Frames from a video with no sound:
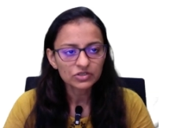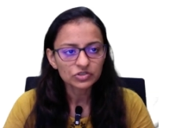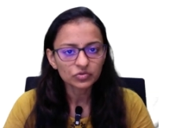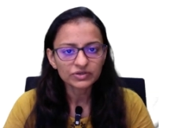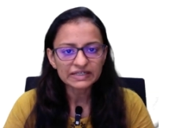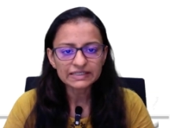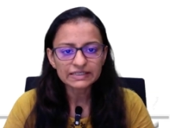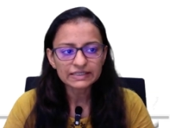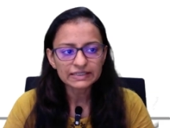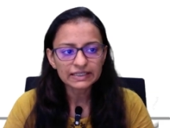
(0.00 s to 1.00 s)
So it
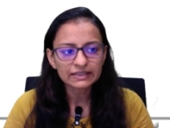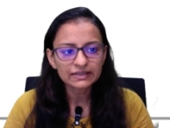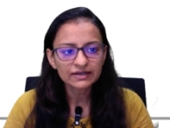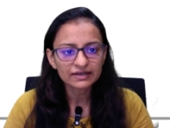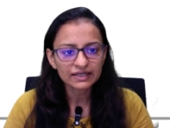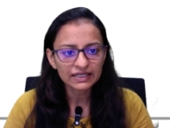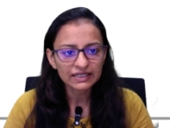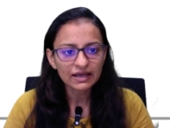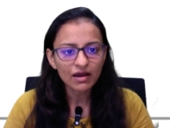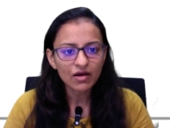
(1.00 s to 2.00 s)
contains the
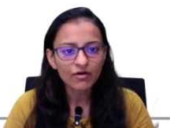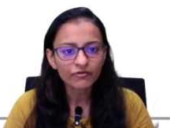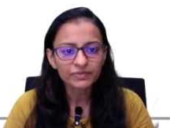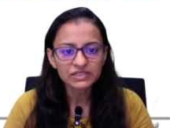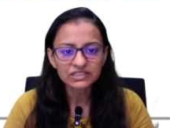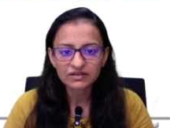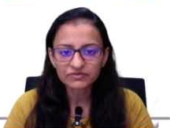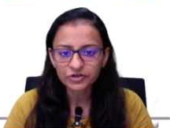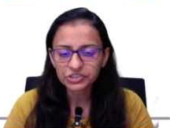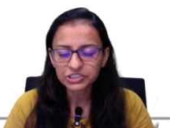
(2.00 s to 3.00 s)
data of person
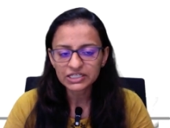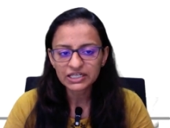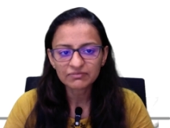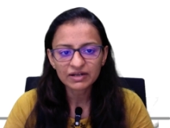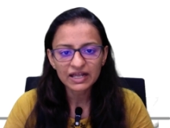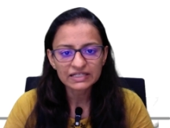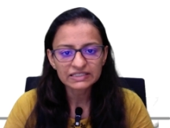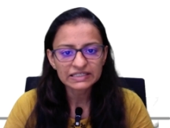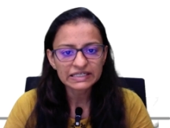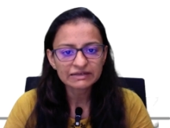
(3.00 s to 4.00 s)
first name,
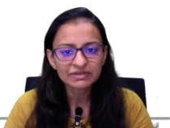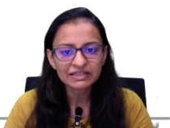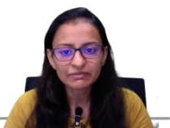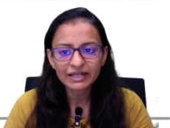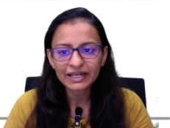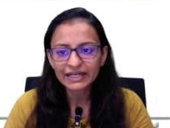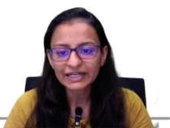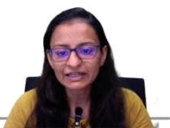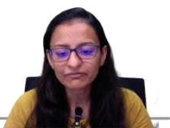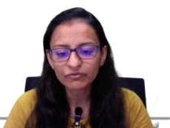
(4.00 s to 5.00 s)
last name, email
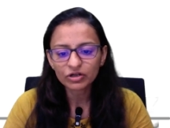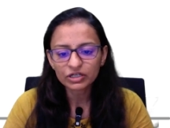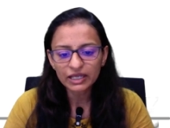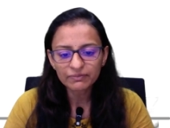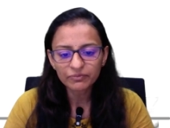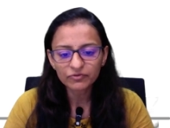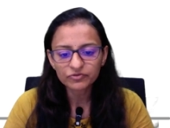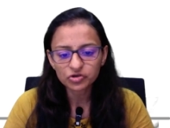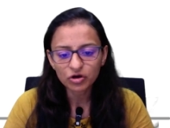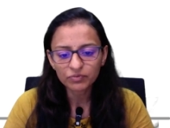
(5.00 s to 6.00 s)
ID, what type of
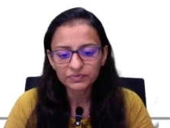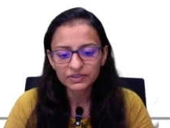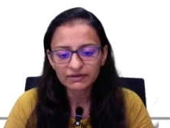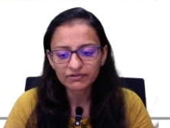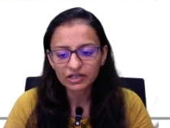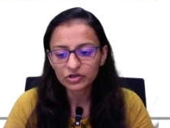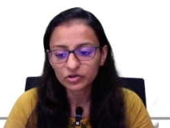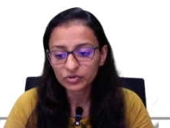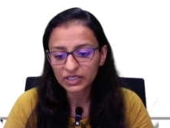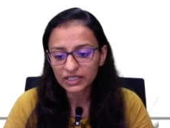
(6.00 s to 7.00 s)
job they were
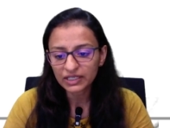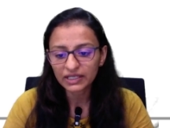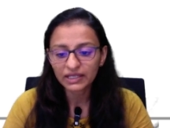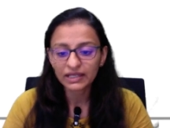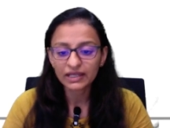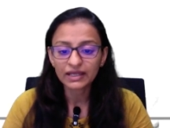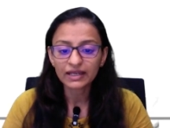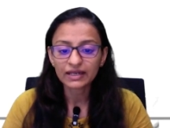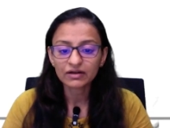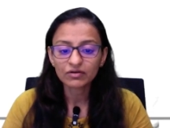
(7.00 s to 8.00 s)
doing,
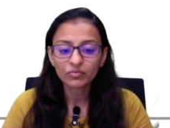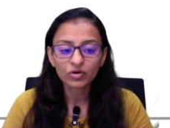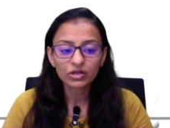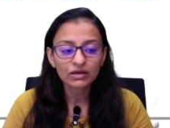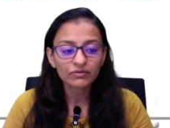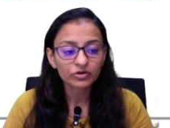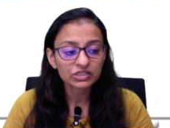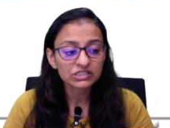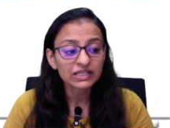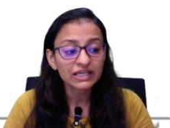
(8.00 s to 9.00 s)
and what
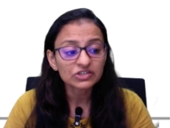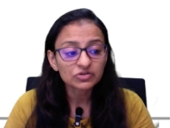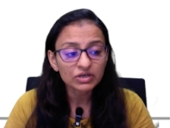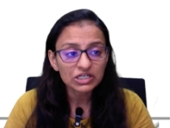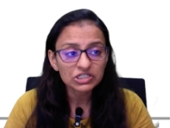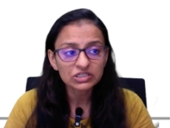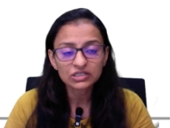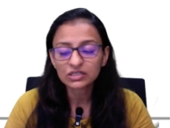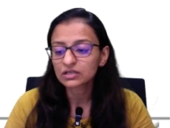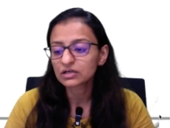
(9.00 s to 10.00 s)
is the
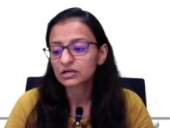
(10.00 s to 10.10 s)
educational